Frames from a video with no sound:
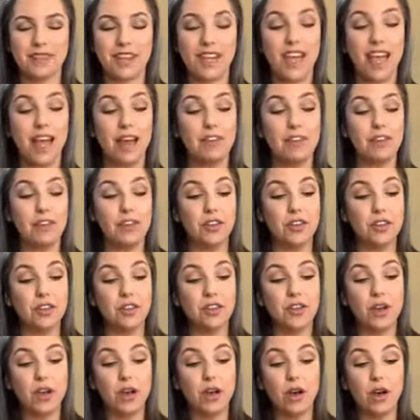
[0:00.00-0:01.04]
Having your
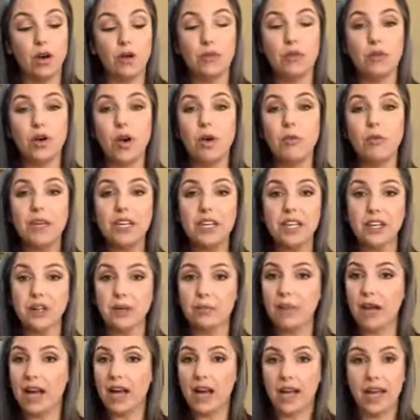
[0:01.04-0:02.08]
aroma
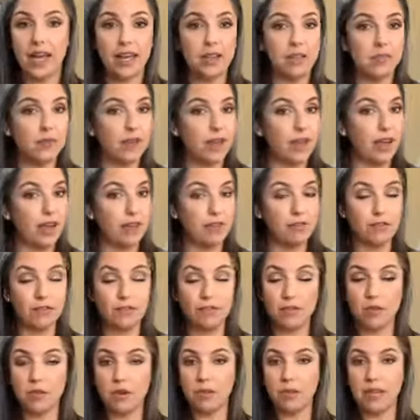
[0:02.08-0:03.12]
nearby in whatever
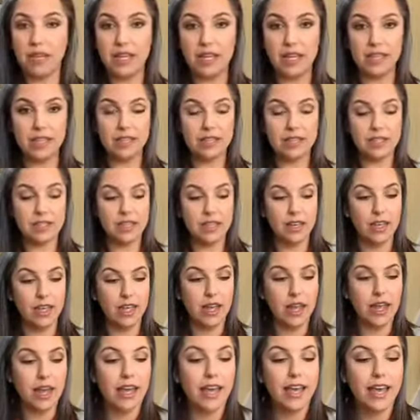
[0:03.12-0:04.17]
form it is.
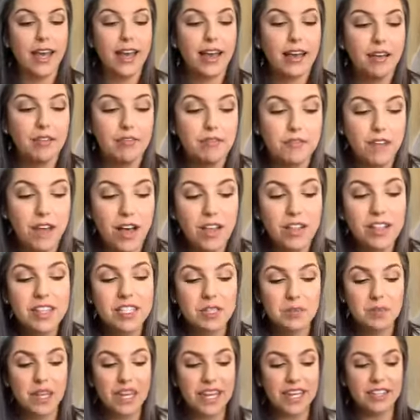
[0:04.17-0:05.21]
I'll
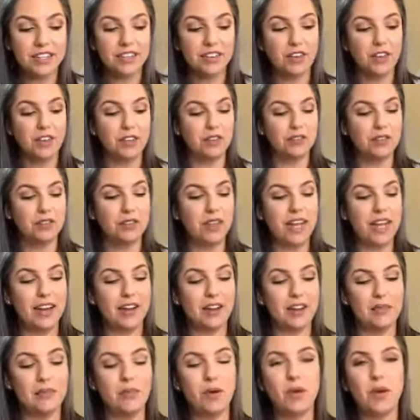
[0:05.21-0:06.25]
explain to all of you
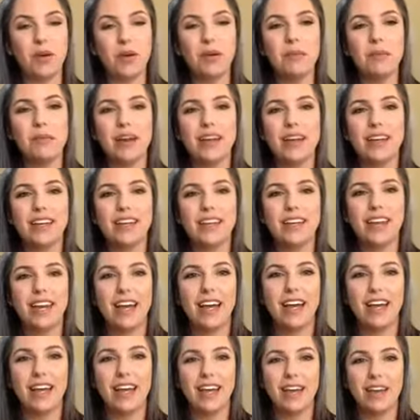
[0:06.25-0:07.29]
later more, but
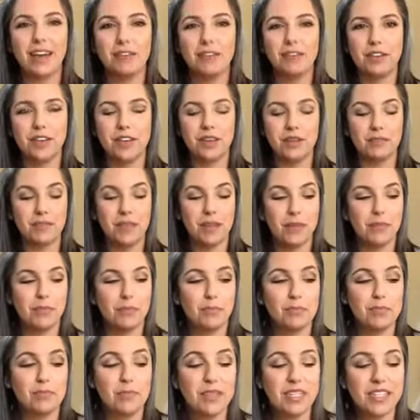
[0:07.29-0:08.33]
I have a
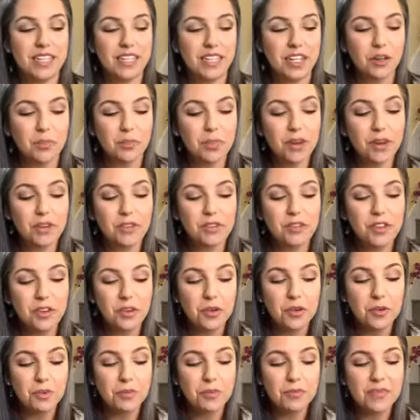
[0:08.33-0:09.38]
particular
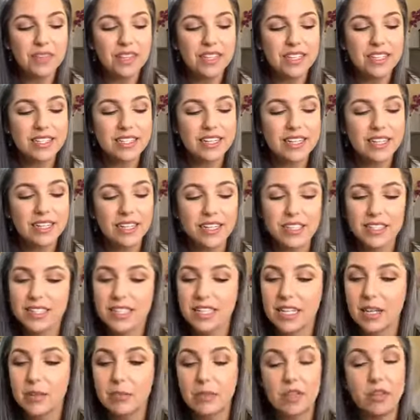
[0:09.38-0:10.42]
perfume that is here,
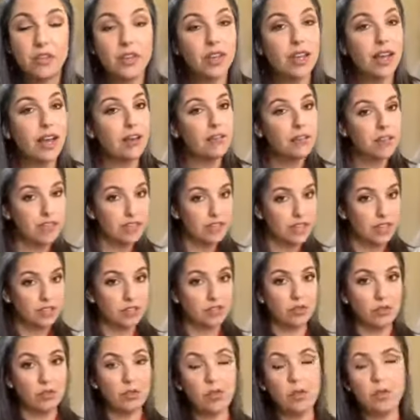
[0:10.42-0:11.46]
but you could have an
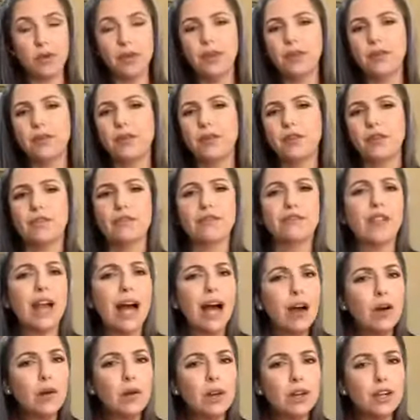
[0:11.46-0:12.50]
essential oil, a
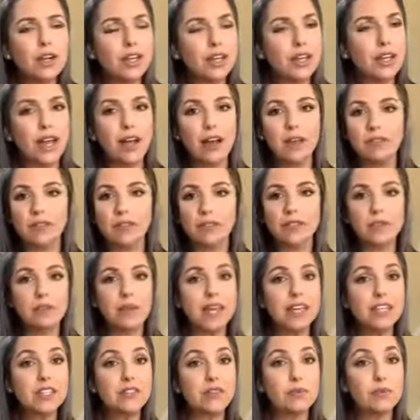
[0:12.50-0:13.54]
flower, you could have a
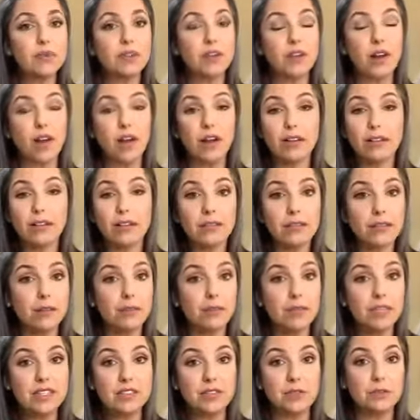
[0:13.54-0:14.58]
spice from your garden, a
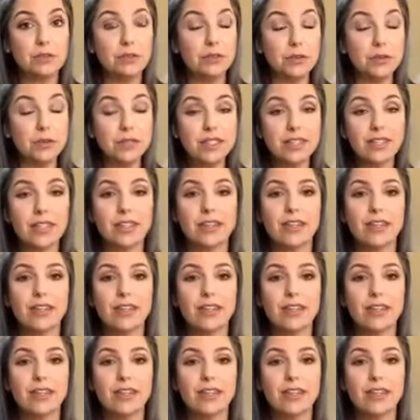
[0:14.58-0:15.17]
piece of fruit,